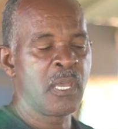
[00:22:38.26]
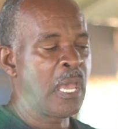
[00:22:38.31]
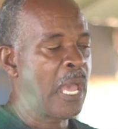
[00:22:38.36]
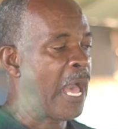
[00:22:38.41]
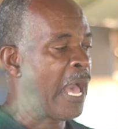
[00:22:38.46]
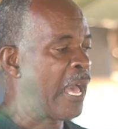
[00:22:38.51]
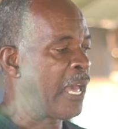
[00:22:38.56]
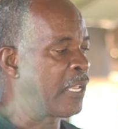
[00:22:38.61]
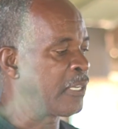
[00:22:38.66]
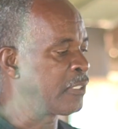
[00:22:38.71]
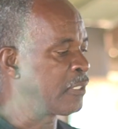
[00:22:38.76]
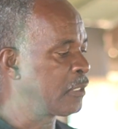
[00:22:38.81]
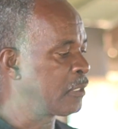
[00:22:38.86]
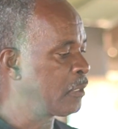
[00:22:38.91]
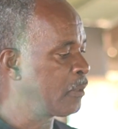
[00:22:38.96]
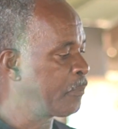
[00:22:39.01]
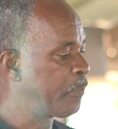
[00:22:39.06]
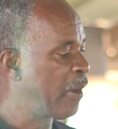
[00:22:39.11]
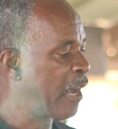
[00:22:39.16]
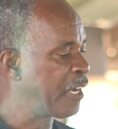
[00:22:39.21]
And
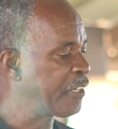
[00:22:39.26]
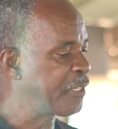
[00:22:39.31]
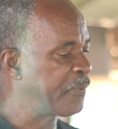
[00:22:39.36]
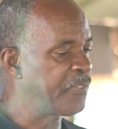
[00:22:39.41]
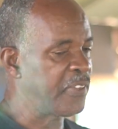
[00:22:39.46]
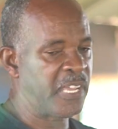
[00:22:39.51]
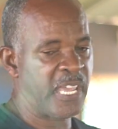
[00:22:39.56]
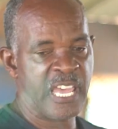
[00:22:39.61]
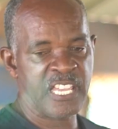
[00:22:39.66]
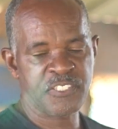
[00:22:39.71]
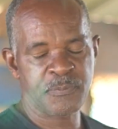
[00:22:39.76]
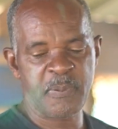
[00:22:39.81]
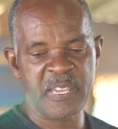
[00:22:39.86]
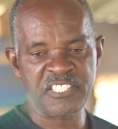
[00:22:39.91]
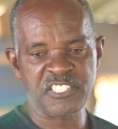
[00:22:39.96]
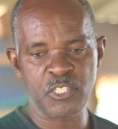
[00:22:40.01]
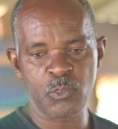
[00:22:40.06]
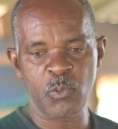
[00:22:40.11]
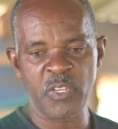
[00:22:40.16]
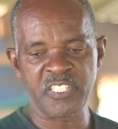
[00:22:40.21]
part of it,
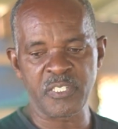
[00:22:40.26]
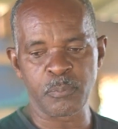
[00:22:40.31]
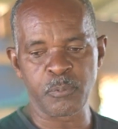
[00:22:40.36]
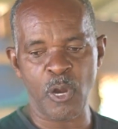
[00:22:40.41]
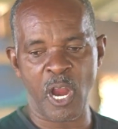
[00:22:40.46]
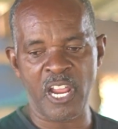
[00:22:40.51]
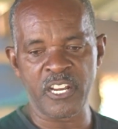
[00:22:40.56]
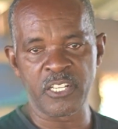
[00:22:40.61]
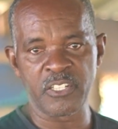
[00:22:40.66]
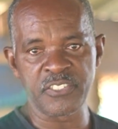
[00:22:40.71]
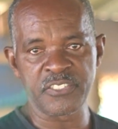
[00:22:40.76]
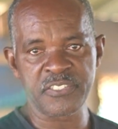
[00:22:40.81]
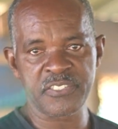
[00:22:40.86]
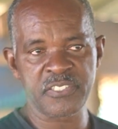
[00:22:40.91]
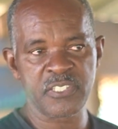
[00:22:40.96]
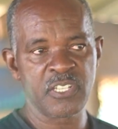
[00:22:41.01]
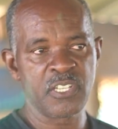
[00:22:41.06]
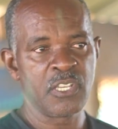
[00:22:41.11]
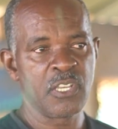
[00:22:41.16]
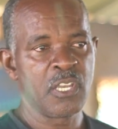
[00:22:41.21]
especially with the
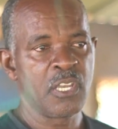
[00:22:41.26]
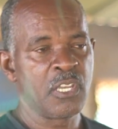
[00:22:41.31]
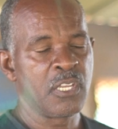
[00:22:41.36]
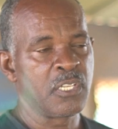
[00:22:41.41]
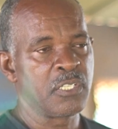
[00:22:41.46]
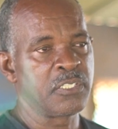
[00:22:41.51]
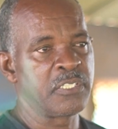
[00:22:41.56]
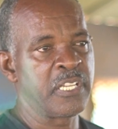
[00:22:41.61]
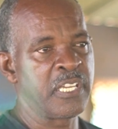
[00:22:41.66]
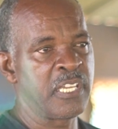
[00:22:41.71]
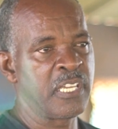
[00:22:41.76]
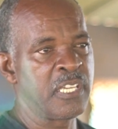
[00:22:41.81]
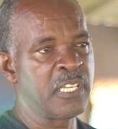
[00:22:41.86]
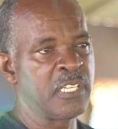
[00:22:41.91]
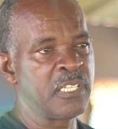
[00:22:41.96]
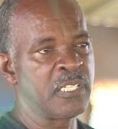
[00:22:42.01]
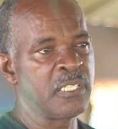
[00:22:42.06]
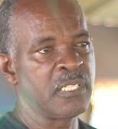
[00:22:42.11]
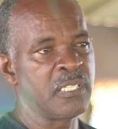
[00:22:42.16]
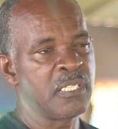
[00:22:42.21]
broilers,
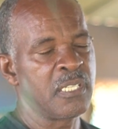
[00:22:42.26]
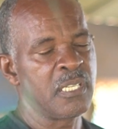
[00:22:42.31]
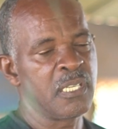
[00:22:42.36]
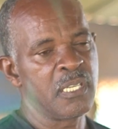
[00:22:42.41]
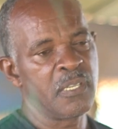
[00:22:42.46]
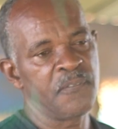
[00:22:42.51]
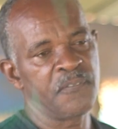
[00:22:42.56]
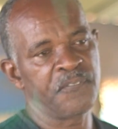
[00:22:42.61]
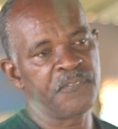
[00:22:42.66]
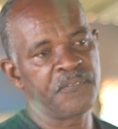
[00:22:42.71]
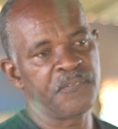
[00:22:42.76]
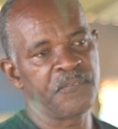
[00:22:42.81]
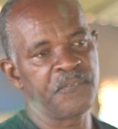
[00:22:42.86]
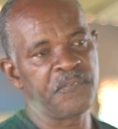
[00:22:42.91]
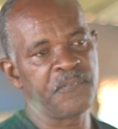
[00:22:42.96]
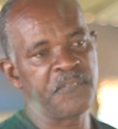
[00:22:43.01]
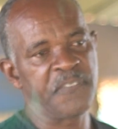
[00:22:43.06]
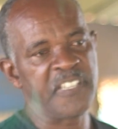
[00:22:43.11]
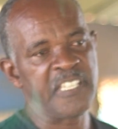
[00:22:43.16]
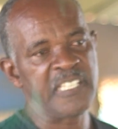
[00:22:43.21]
the
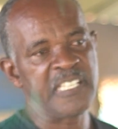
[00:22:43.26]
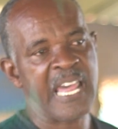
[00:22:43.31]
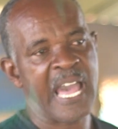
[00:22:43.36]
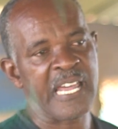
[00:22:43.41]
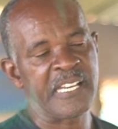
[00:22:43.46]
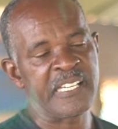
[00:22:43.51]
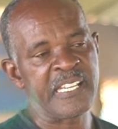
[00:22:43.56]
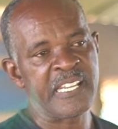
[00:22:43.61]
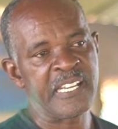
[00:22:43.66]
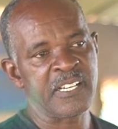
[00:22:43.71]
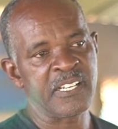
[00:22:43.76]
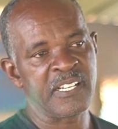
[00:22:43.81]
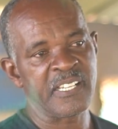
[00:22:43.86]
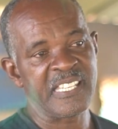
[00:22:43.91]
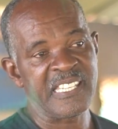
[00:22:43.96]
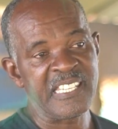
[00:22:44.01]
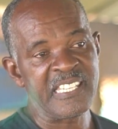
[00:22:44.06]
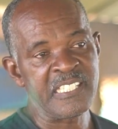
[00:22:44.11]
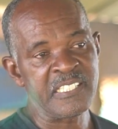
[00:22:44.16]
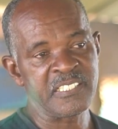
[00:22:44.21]
feed that they're
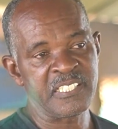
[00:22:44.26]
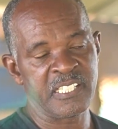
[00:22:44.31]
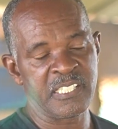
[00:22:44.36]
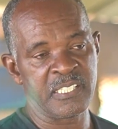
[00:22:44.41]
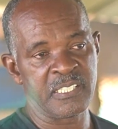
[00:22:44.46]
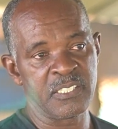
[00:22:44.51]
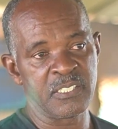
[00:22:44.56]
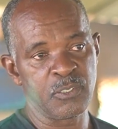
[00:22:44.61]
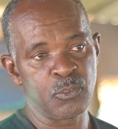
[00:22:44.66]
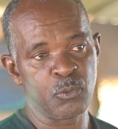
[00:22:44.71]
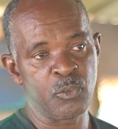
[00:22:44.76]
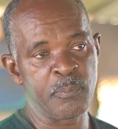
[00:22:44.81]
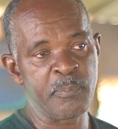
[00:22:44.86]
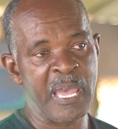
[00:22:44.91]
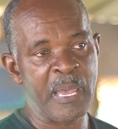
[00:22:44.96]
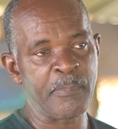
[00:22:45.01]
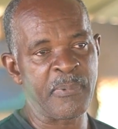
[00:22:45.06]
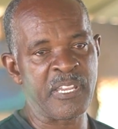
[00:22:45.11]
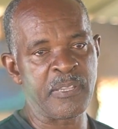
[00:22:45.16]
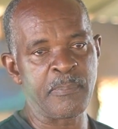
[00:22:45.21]
eating,
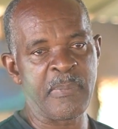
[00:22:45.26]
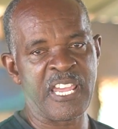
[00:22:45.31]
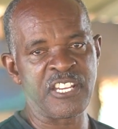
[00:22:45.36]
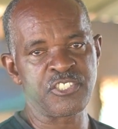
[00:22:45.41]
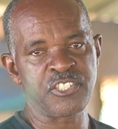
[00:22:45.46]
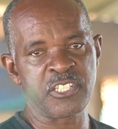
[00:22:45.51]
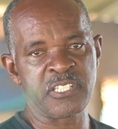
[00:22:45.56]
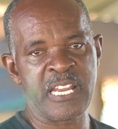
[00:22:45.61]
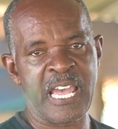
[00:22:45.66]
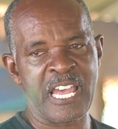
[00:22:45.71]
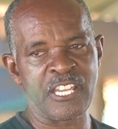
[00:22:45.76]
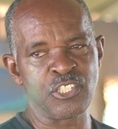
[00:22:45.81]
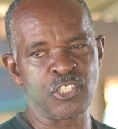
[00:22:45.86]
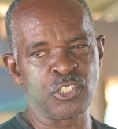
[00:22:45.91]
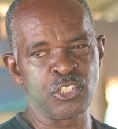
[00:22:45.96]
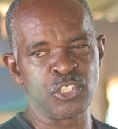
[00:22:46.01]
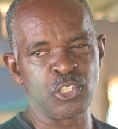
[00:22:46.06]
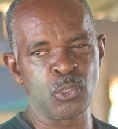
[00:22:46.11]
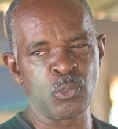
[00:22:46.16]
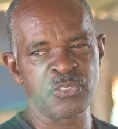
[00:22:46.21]
remember I mentioned that
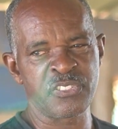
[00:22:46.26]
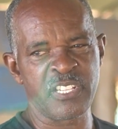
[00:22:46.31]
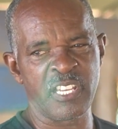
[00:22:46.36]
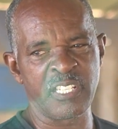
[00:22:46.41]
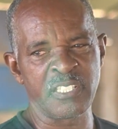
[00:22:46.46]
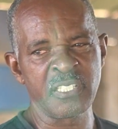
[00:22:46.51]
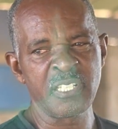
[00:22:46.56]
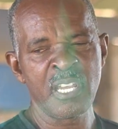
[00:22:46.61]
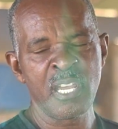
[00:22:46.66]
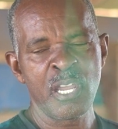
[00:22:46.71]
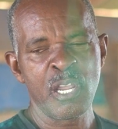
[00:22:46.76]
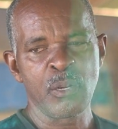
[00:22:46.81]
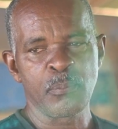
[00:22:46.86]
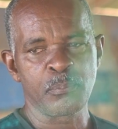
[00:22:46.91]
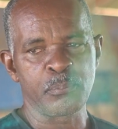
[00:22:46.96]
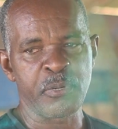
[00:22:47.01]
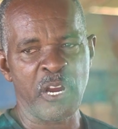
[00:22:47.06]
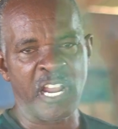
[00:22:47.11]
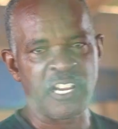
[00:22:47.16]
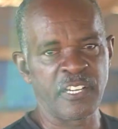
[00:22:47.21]
you're using
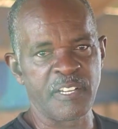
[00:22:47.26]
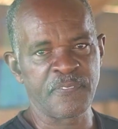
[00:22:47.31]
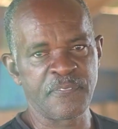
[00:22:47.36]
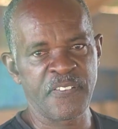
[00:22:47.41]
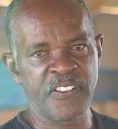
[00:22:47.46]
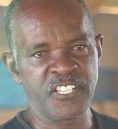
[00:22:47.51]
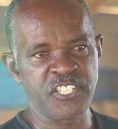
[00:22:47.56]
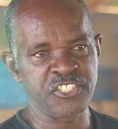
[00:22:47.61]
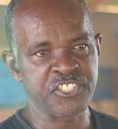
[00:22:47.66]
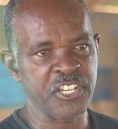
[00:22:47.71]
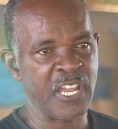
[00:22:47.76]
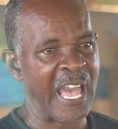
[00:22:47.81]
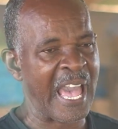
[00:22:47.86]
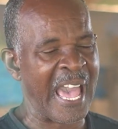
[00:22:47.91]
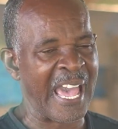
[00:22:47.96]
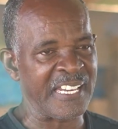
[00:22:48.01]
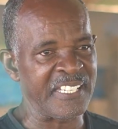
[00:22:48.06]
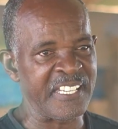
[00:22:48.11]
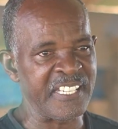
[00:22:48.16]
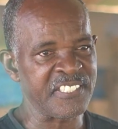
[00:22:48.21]
broiler finisher
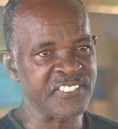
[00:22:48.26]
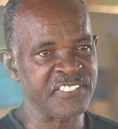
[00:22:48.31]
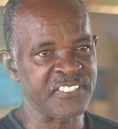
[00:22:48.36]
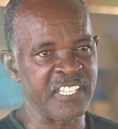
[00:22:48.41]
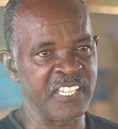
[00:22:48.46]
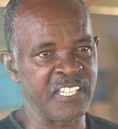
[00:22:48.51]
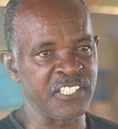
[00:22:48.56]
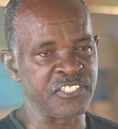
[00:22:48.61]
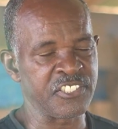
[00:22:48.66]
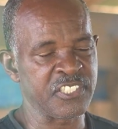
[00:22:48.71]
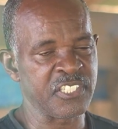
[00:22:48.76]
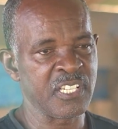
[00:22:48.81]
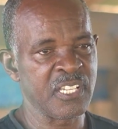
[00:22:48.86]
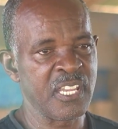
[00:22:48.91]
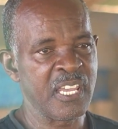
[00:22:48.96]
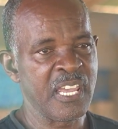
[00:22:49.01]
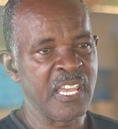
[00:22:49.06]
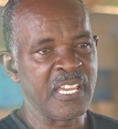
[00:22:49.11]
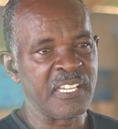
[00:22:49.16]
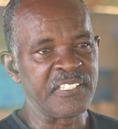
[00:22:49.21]
at this stage.
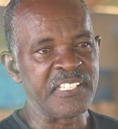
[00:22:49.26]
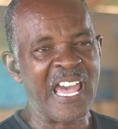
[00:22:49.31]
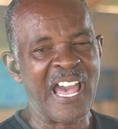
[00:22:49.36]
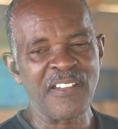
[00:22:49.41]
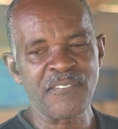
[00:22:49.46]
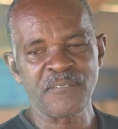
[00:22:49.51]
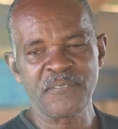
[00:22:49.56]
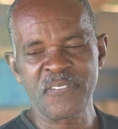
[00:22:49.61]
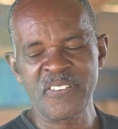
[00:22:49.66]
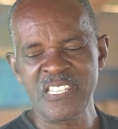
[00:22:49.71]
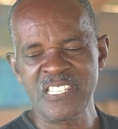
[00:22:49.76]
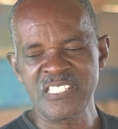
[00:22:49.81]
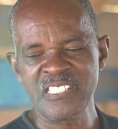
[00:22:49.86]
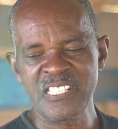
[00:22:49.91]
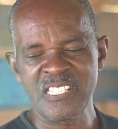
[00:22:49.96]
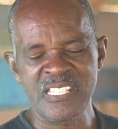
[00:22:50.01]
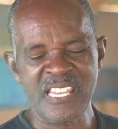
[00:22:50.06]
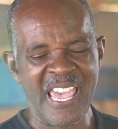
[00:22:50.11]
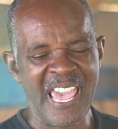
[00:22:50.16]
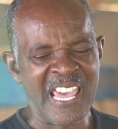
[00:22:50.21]
That feed,
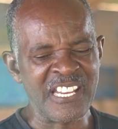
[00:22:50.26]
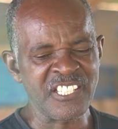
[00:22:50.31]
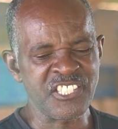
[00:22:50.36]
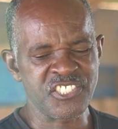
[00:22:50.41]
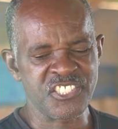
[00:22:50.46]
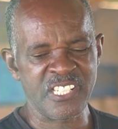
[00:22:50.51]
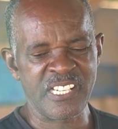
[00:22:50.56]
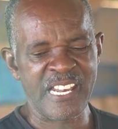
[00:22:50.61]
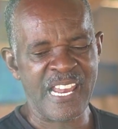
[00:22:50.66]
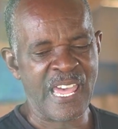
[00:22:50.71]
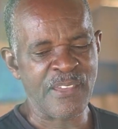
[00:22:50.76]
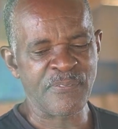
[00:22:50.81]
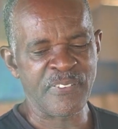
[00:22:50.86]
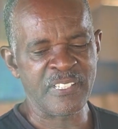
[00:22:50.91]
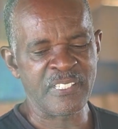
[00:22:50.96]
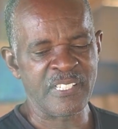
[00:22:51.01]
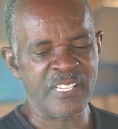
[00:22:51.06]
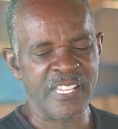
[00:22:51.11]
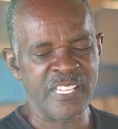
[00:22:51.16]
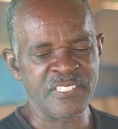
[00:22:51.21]
the energy
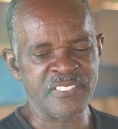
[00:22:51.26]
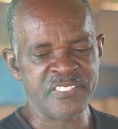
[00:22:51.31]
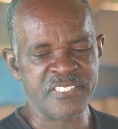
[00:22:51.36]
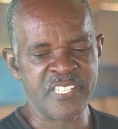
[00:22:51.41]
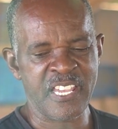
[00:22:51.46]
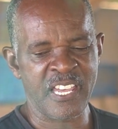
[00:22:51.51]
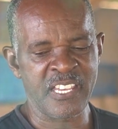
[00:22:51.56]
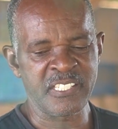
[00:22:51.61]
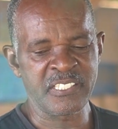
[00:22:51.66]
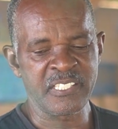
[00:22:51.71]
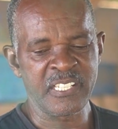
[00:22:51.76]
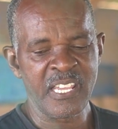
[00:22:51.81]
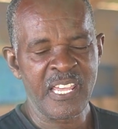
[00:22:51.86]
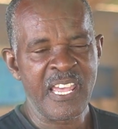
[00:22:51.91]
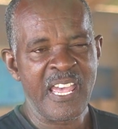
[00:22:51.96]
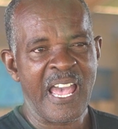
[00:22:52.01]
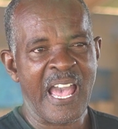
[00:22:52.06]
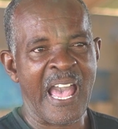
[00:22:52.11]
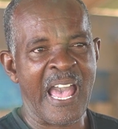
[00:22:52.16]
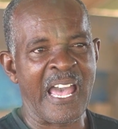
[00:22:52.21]
level inside
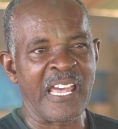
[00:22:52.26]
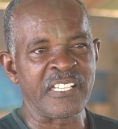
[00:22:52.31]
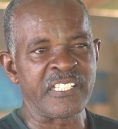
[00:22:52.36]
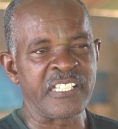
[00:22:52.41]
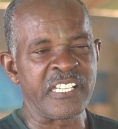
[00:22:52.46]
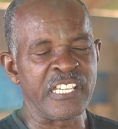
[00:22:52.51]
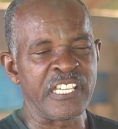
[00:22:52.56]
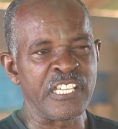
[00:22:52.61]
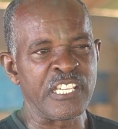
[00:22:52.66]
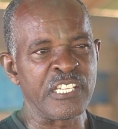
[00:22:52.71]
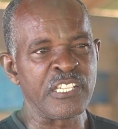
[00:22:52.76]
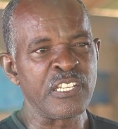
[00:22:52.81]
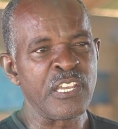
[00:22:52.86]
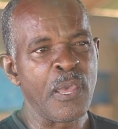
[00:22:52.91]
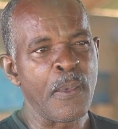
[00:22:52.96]
and the